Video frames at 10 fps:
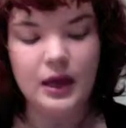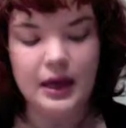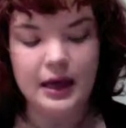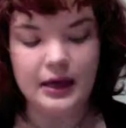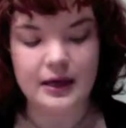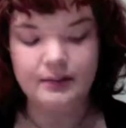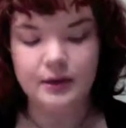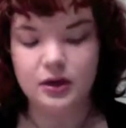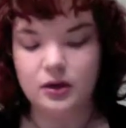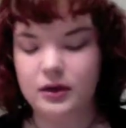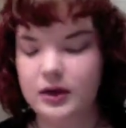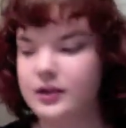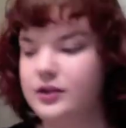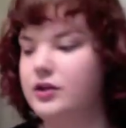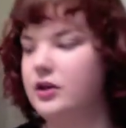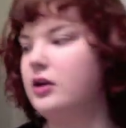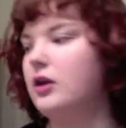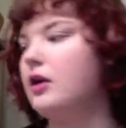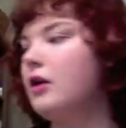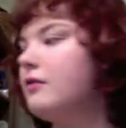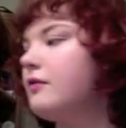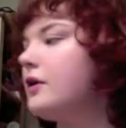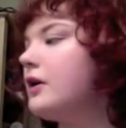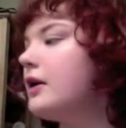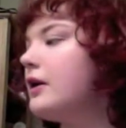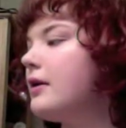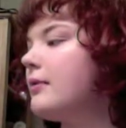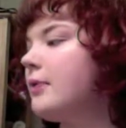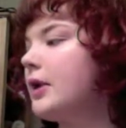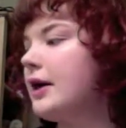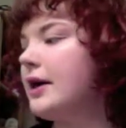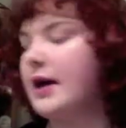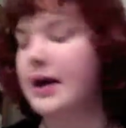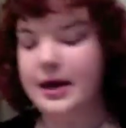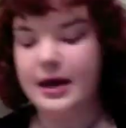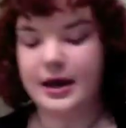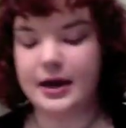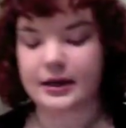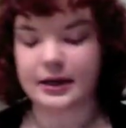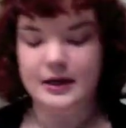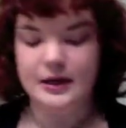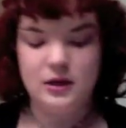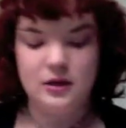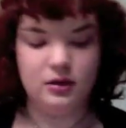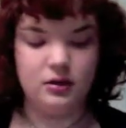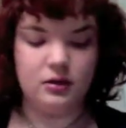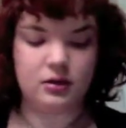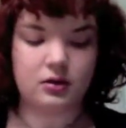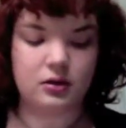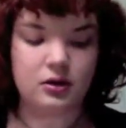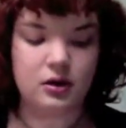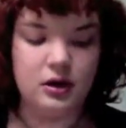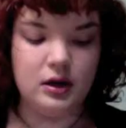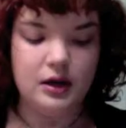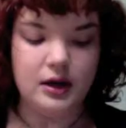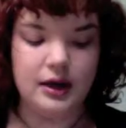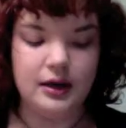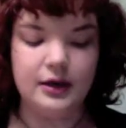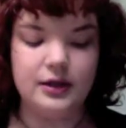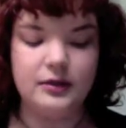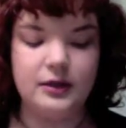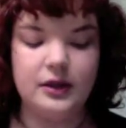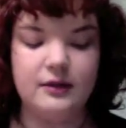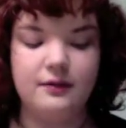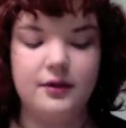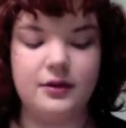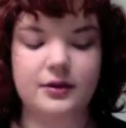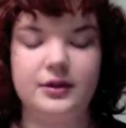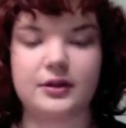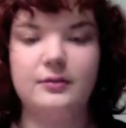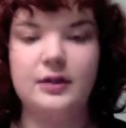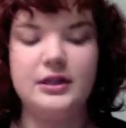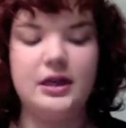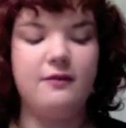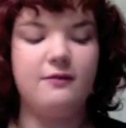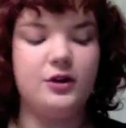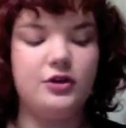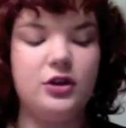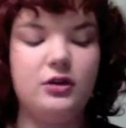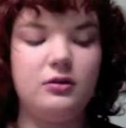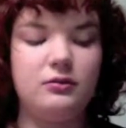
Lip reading: And I'm going to go ahead and start off by highlighting. I like doing that first. So I'm going to take Virgin,